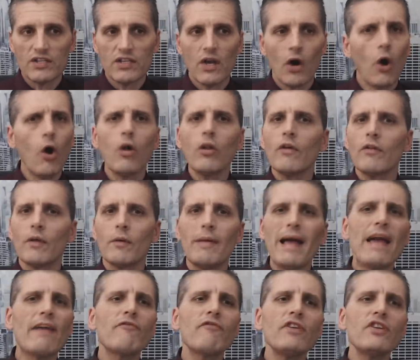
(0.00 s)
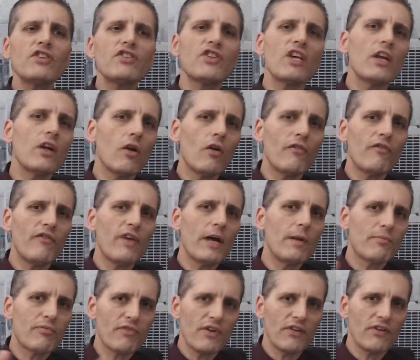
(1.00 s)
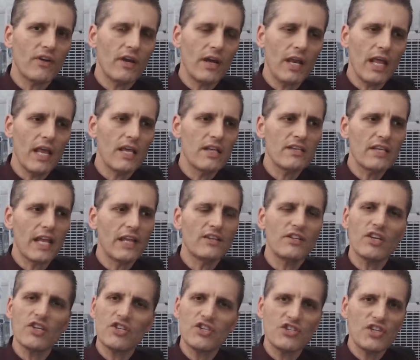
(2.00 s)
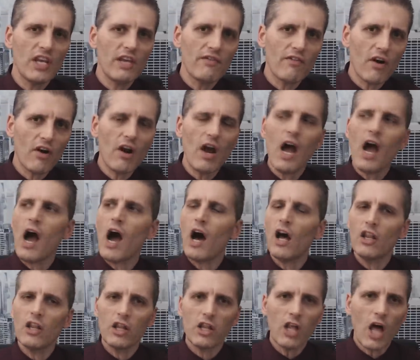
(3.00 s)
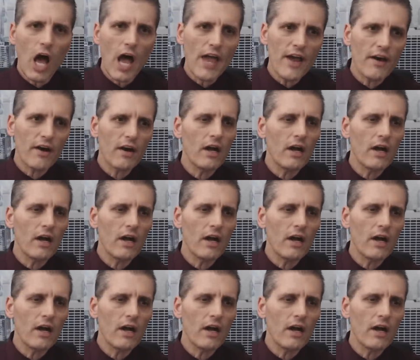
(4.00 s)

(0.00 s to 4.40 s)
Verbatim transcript: All of them, every single Fed president is a deceiver, a liar.